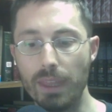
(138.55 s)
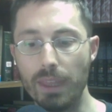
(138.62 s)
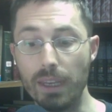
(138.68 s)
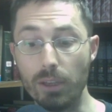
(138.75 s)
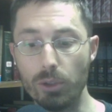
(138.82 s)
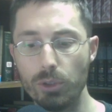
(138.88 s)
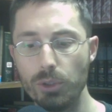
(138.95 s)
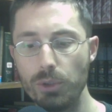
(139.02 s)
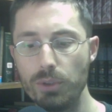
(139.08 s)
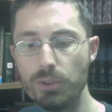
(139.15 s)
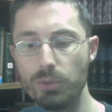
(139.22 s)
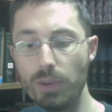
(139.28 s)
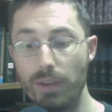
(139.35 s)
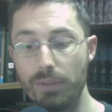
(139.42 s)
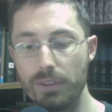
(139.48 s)
that
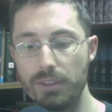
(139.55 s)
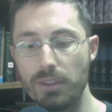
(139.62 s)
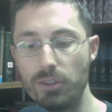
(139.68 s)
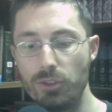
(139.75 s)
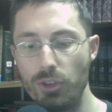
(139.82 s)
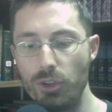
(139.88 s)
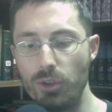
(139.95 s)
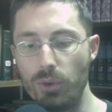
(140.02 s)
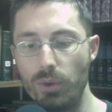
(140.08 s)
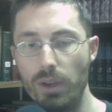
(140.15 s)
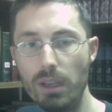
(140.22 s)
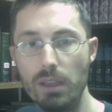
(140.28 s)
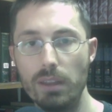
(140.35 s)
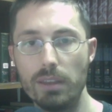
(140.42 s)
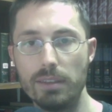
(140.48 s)
includes references
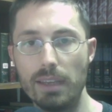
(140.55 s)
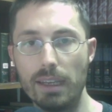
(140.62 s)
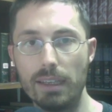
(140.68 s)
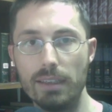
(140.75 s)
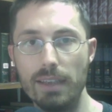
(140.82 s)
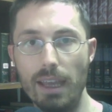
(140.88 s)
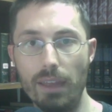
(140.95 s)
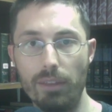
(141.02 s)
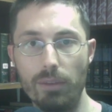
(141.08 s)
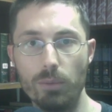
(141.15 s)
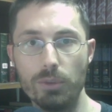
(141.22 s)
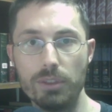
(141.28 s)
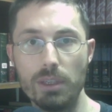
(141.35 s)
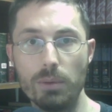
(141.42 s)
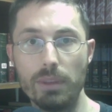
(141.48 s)
to the second death,
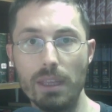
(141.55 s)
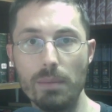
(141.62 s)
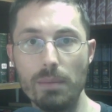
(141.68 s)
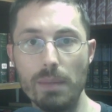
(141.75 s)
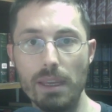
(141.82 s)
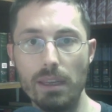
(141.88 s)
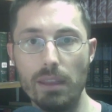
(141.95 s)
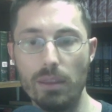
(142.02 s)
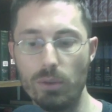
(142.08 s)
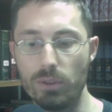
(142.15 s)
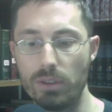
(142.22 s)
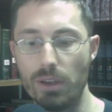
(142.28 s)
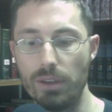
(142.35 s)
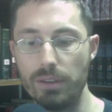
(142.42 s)
and we'll see what they mean in those